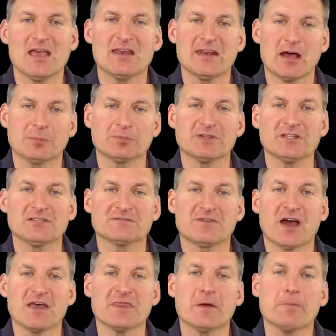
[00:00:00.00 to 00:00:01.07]
Now please
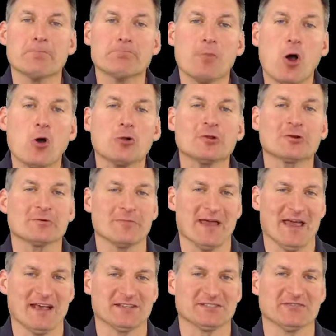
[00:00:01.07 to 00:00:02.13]
find the molar
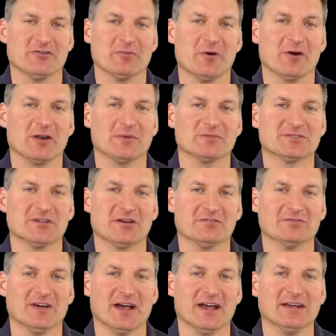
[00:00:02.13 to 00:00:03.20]
mass of ammonium
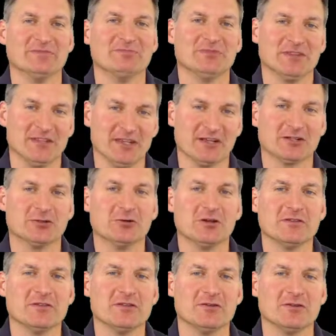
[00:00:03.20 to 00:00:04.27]
sulfide,
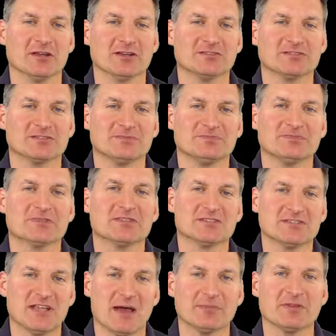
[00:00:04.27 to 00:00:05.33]
including the units.
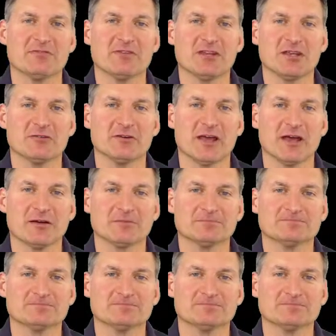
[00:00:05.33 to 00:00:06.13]
Stop the video now.